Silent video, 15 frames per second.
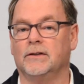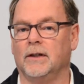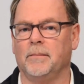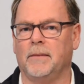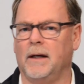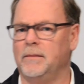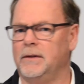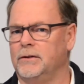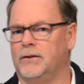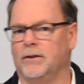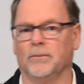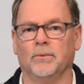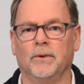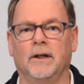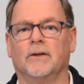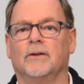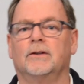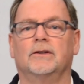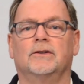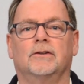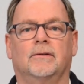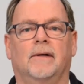And sometimes there's a real
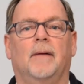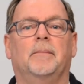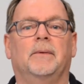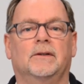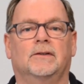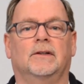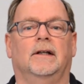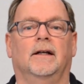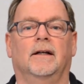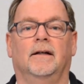discrepancy.